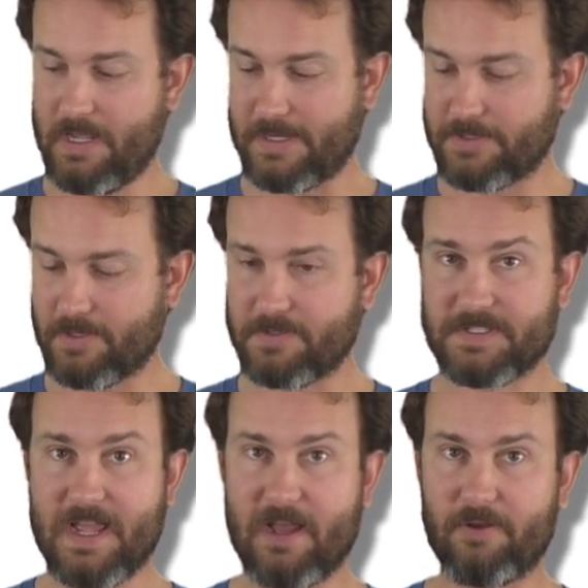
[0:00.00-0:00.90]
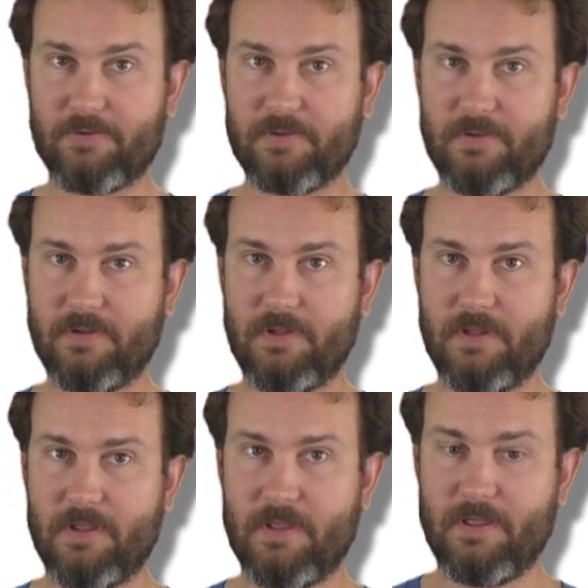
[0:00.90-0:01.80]
It turns out
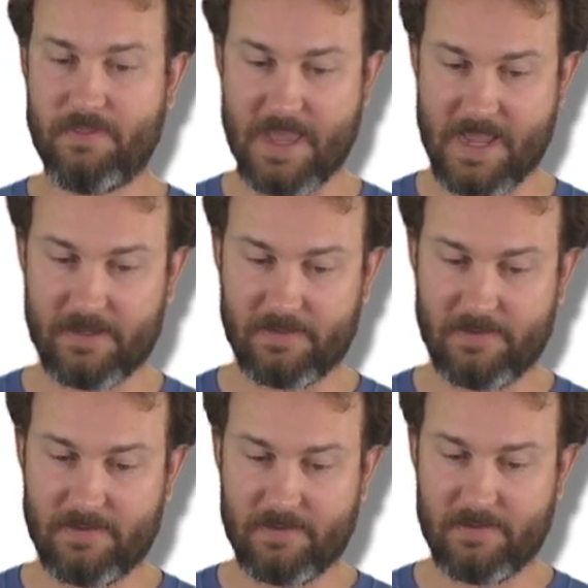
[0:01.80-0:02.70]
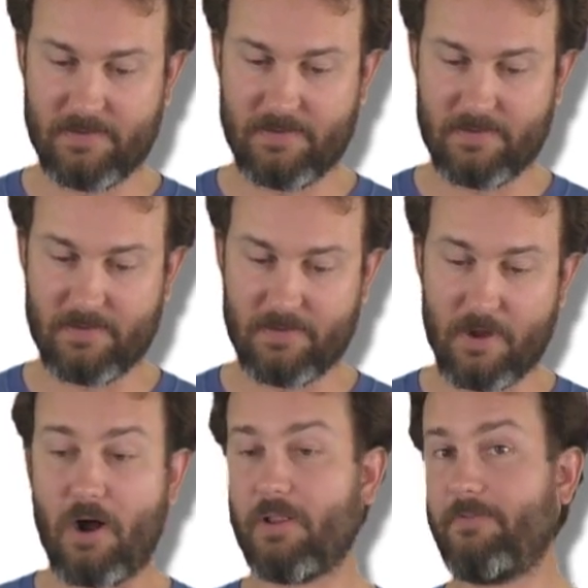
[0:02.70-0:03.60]
that
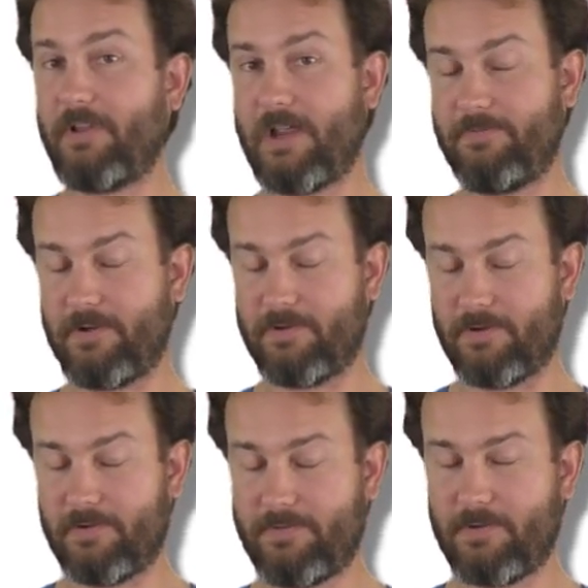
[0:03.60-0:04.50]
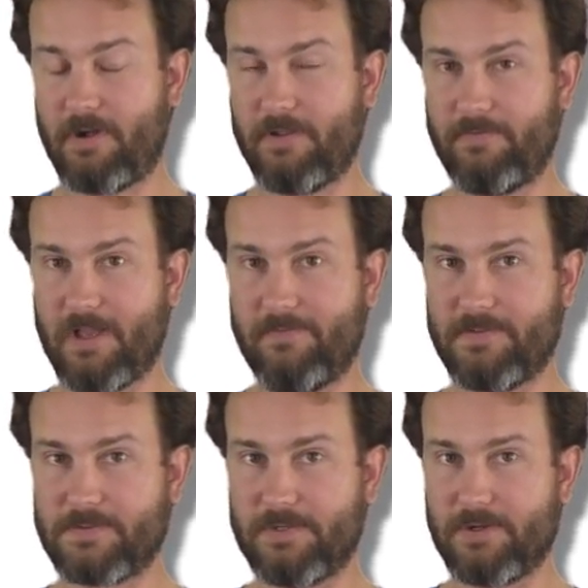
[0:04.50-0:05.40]
all of life on Earth, all of life
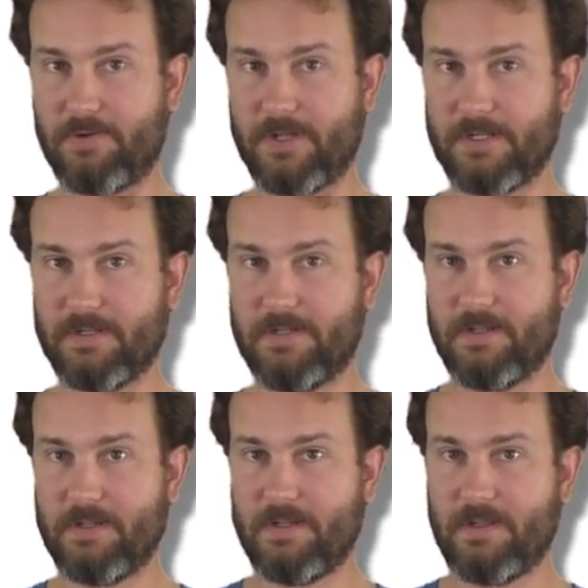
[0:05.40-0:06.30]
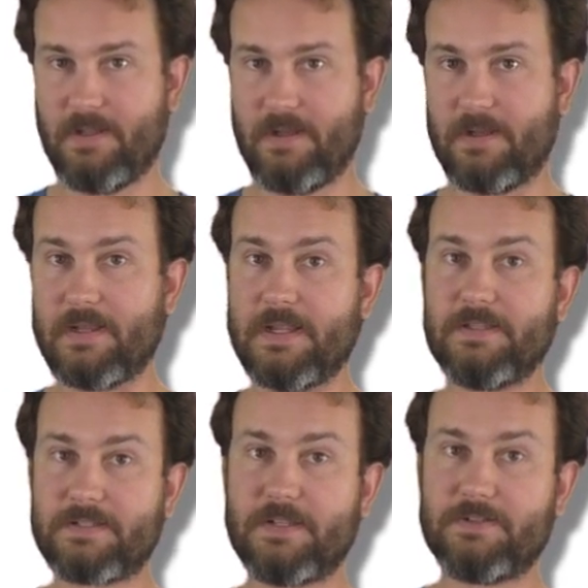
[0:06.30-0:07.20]
as we know it,
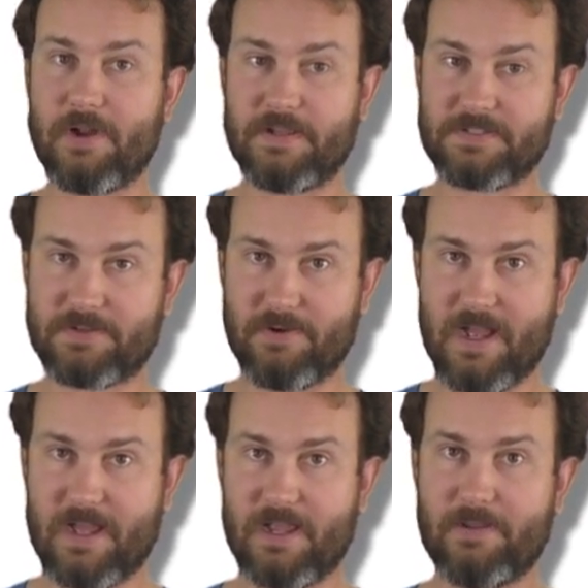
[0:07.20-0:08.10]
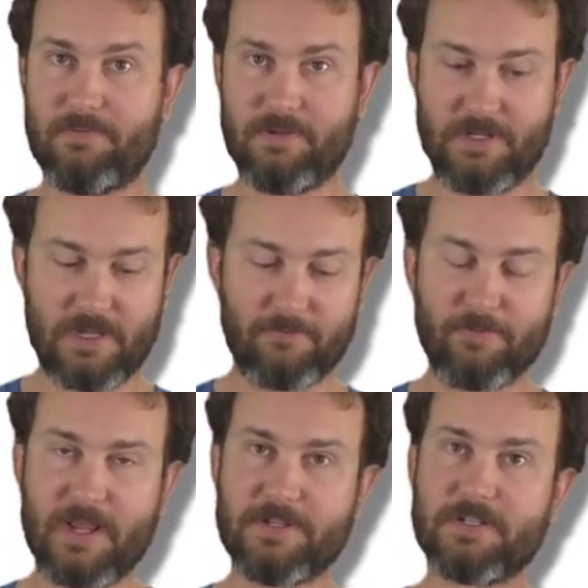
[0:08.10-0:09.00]
needs to transcribe
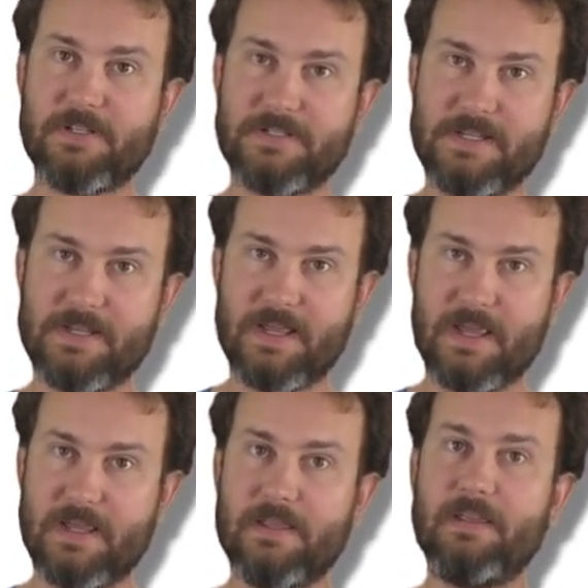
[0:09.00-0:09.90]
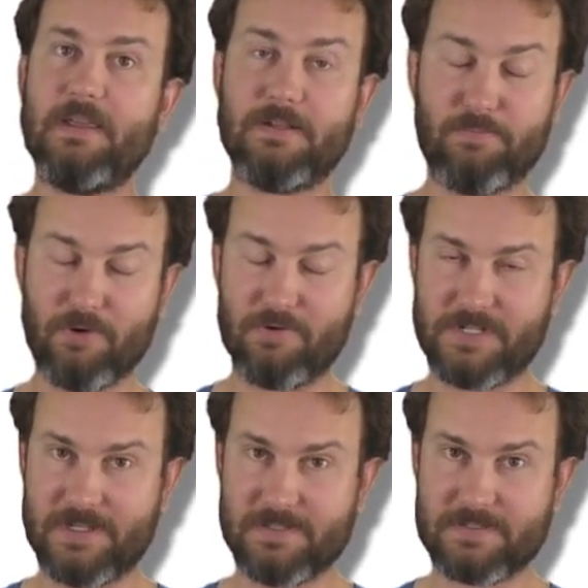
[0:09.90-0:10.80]
information in D N A into
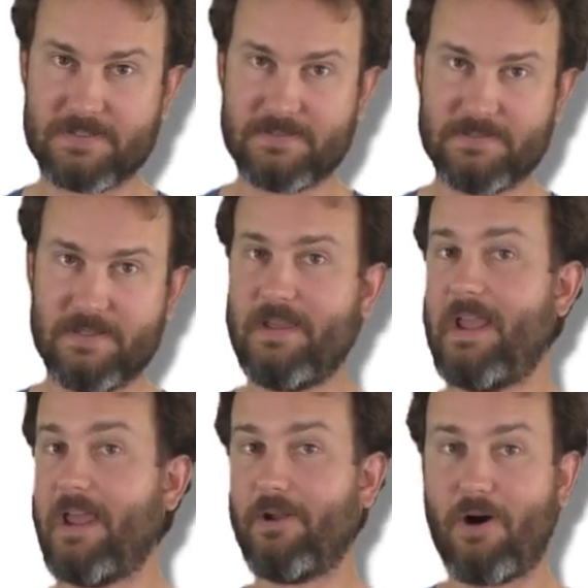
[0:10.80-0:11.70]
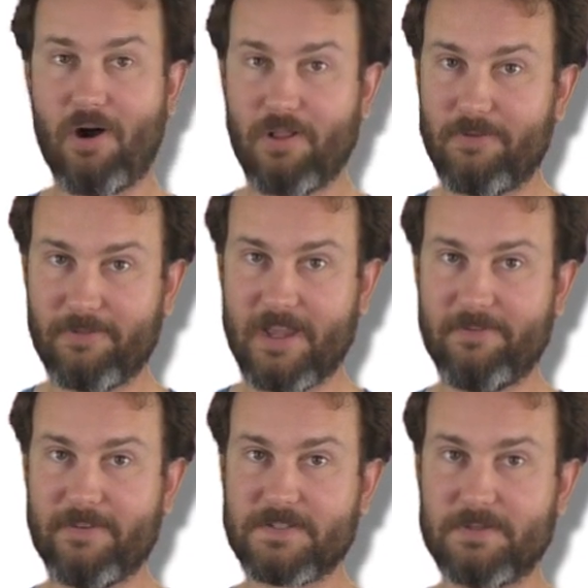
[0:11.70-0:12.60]
proteins. And all of
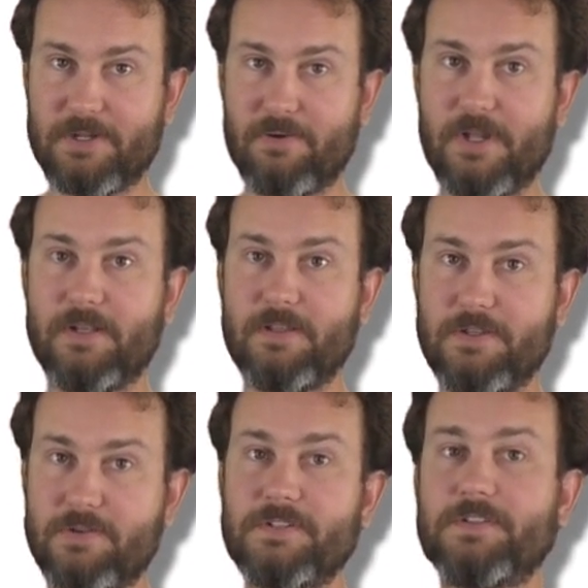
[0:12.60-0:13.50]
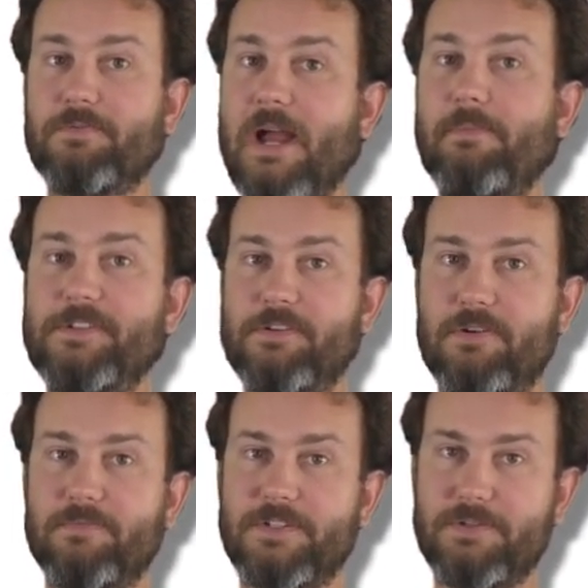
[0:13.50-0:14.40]
life as we know it uses
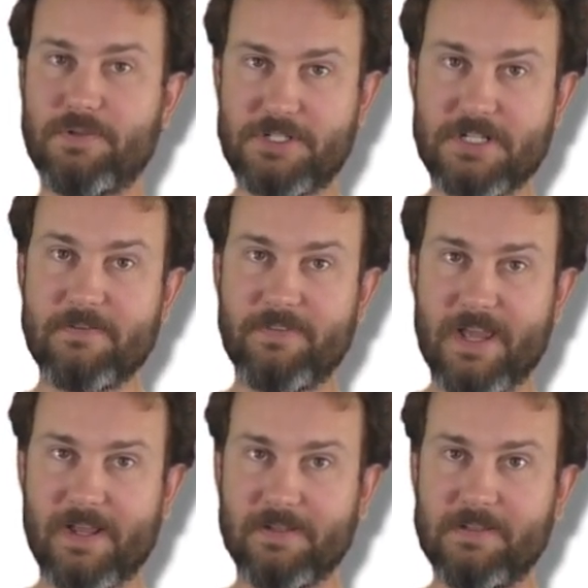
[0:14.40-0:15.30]
ribosomes to achieve that.